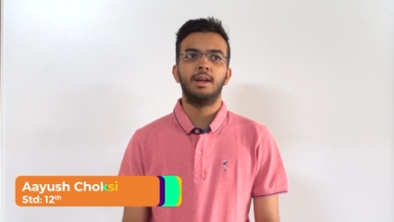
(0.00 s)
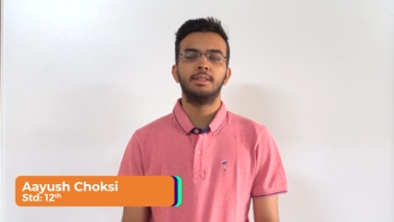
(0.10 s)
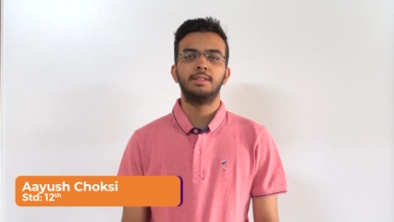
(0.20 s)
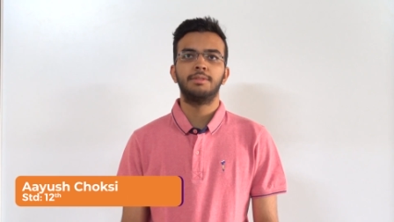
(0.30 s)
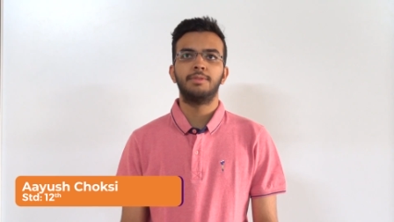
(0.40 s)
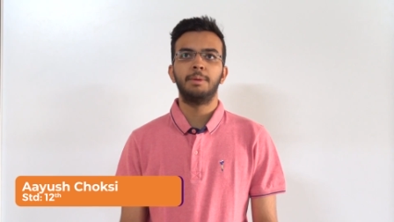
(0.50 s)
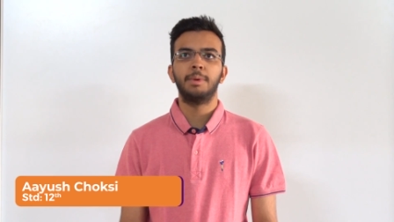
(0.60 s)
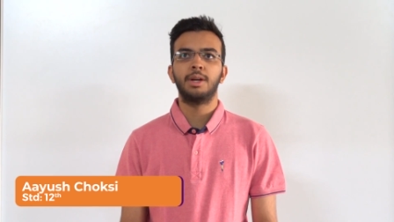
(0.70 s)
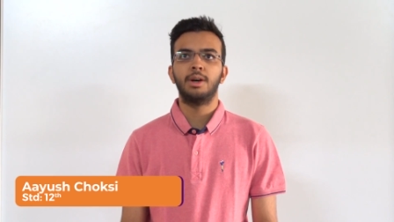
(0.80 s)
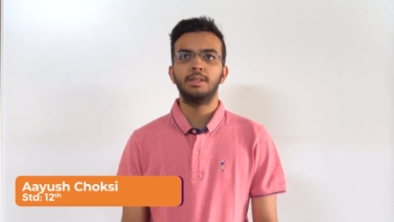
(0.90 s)
is different
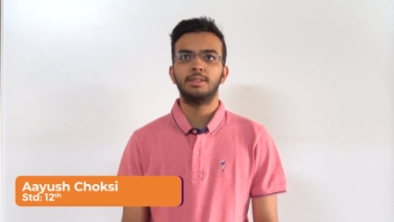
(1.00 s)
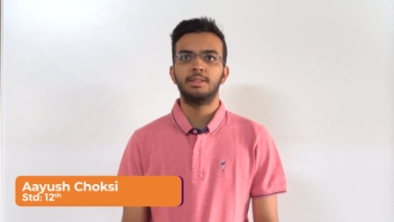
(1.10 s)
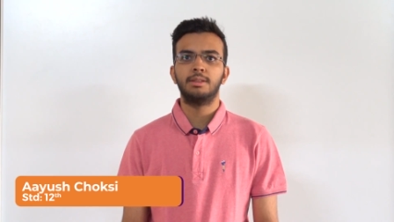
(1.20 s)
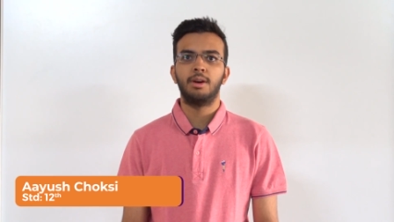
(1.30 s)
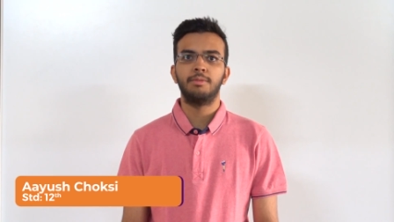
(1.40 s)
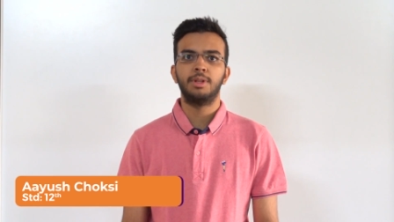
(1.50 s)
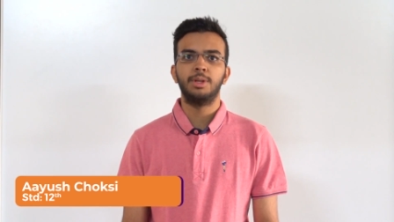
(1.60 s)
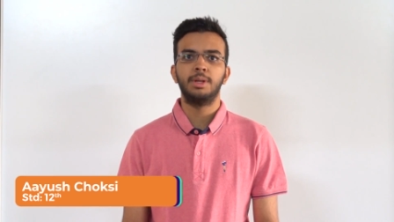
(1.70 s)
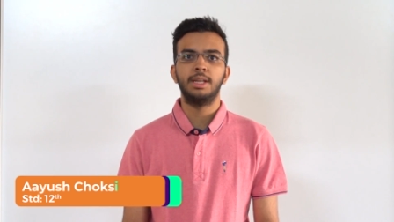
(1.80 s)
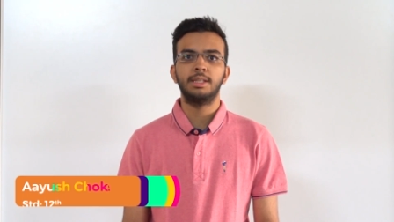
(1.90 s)
because of the
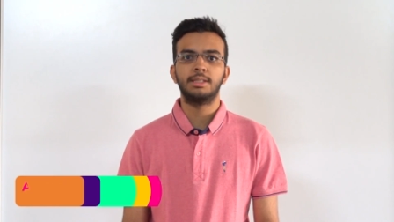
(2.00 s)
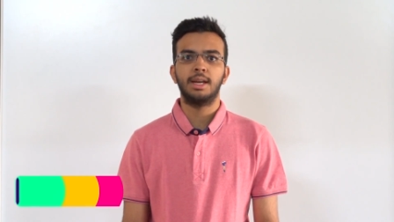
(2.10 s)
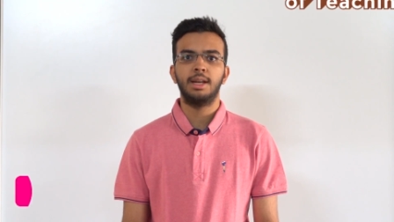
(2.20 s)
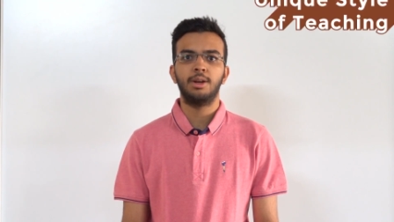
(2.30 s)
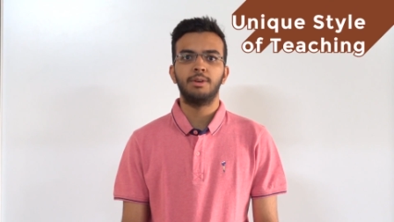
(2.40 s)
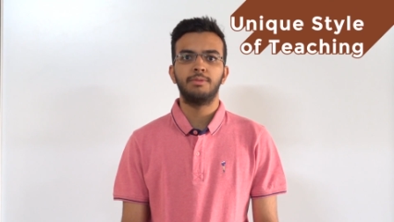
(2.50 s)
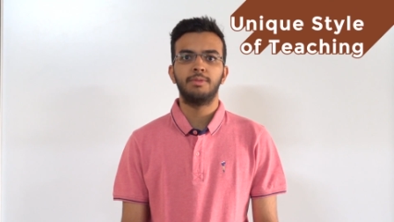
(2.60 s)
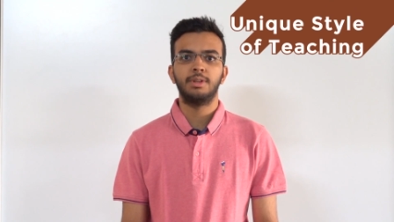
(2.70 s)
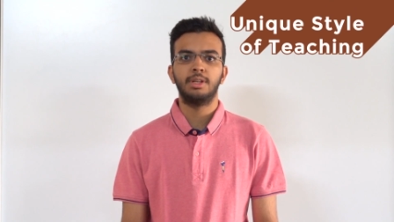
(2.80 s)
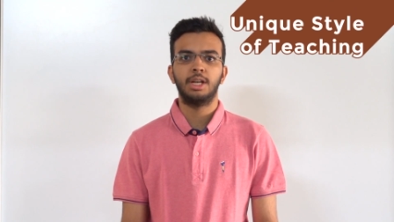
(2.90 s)
unique style
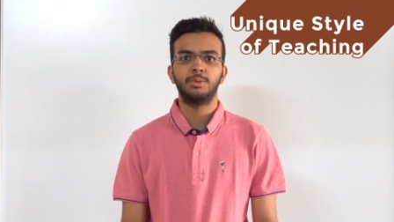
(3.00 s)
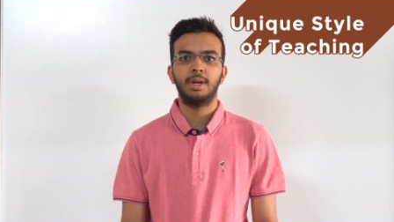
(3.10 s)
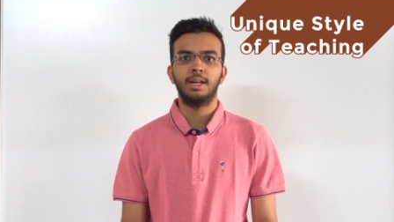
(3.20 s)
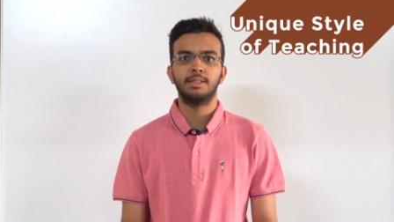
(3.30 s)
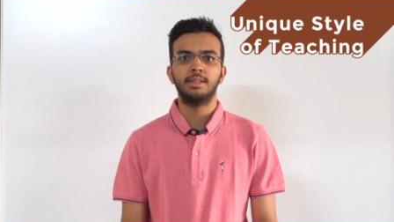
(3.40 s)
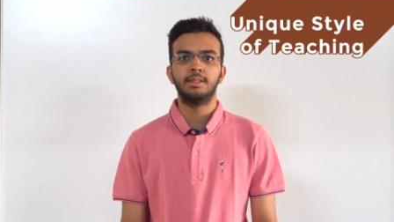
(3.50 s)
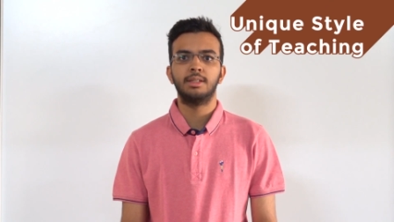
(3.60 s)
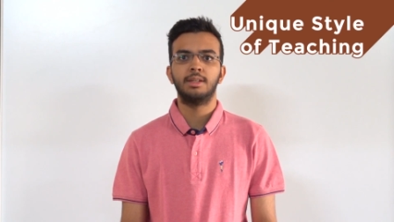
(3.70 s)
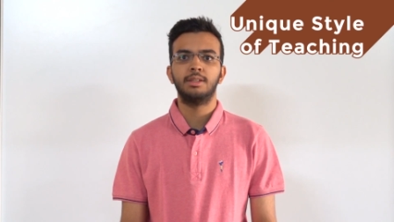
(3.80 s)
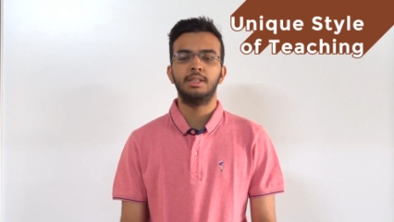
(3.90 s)
of Yash Vayla sir's
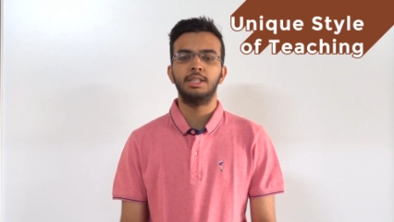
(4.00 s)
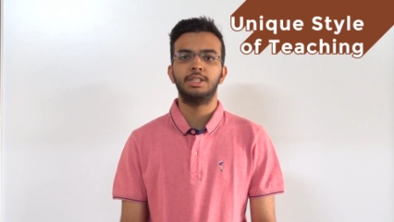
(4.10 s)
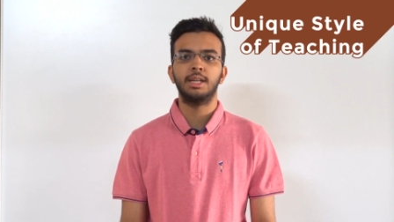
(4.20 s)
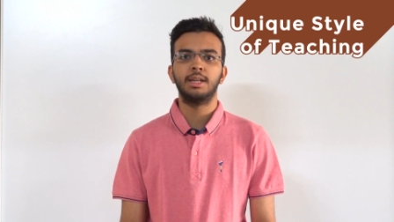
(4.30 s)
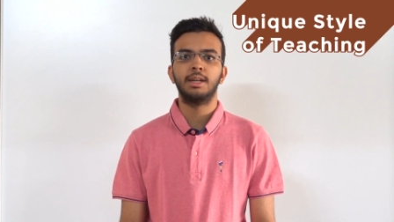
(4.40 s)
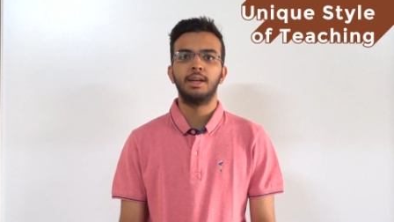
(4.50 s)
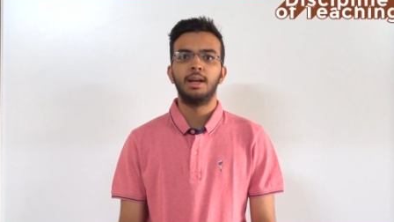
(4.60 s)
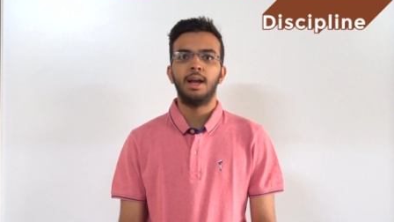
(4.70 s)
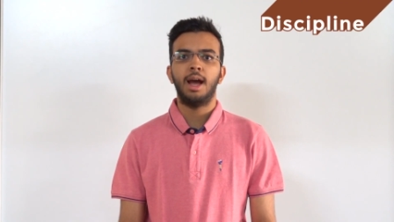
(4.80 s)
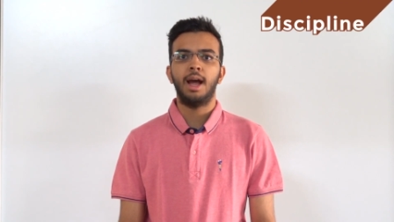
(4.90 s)
teaching
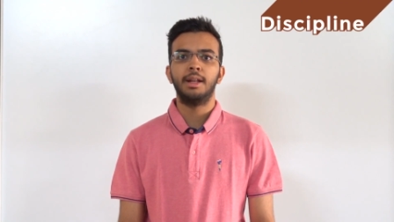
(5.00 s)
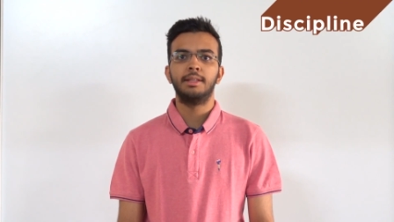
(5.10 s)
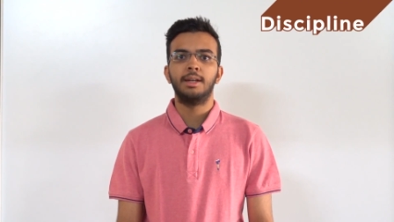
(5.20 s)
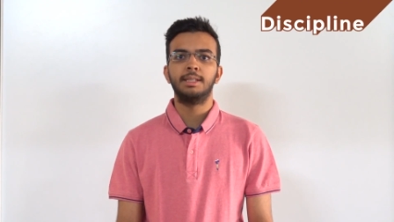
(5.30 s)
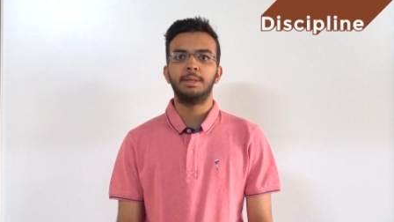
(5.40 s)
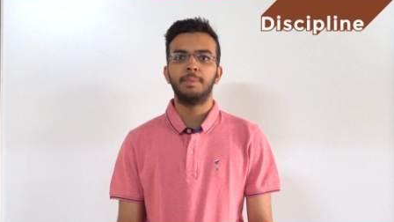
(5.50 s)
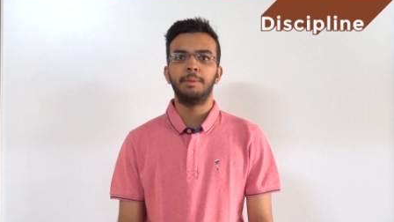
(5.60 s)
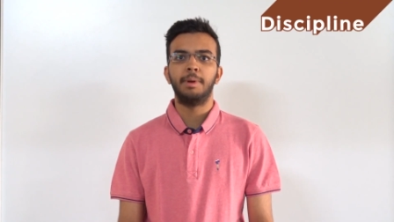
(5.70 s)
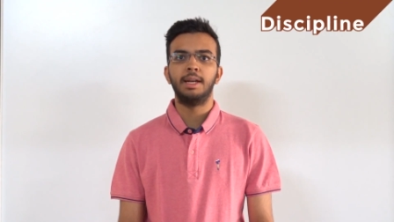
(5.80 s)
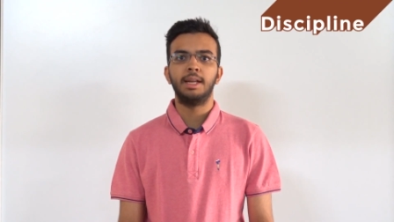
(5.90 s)
and the
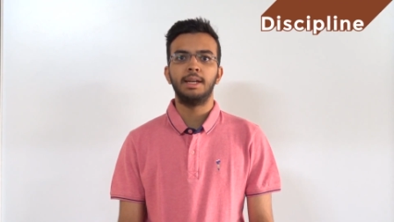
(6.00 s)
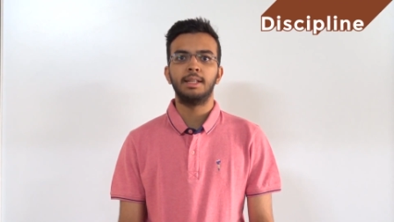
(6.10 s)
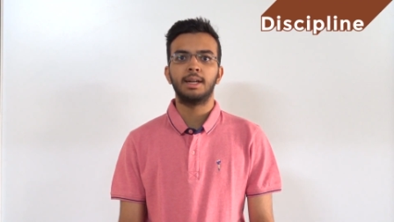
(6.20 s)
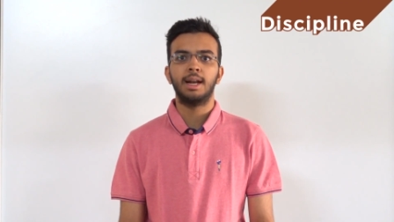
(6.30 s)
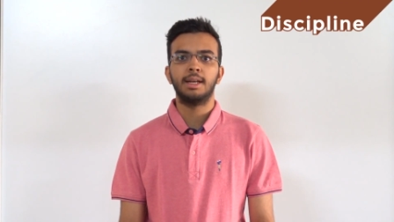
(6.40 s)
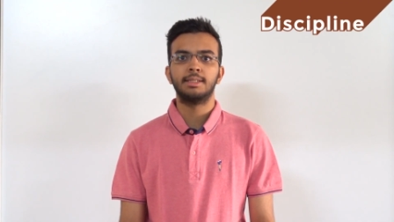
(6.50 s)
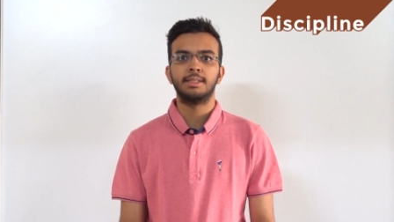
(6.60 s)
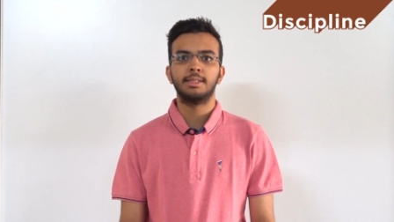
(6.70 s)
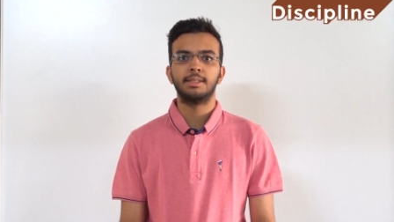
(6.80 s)
discipline maintained in the class.